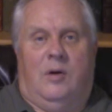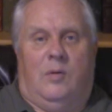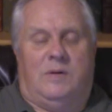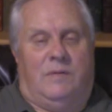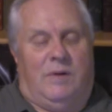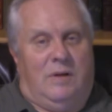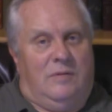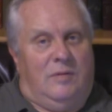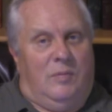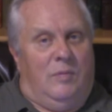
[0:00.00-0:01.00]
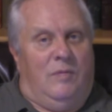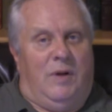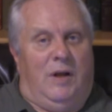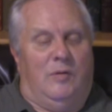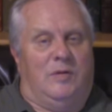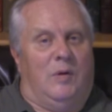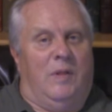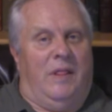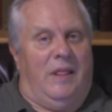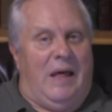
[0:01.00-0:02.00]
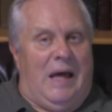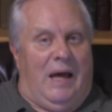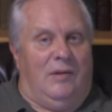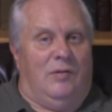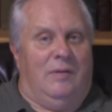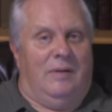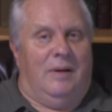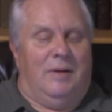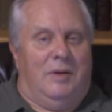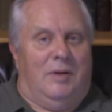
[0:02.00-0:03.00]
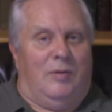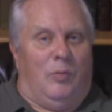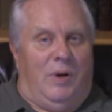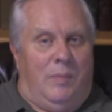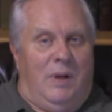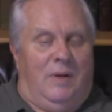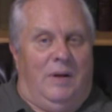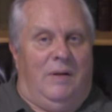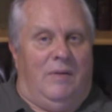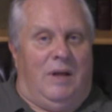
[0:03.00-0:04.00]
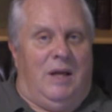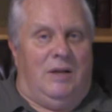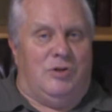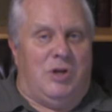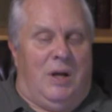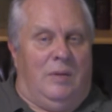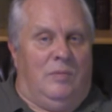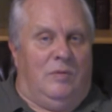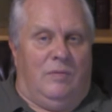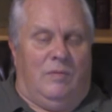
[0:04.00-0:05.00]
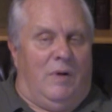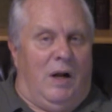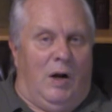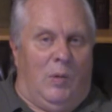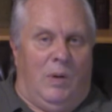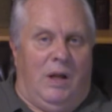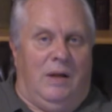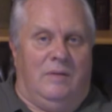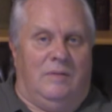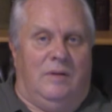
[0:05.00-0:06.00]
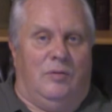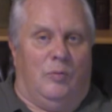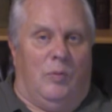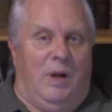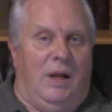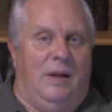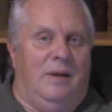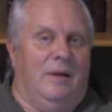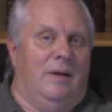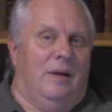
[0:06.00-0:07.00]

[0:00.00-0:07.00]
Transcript: which I've done some videos on that. The readability of the King James, very easy to read.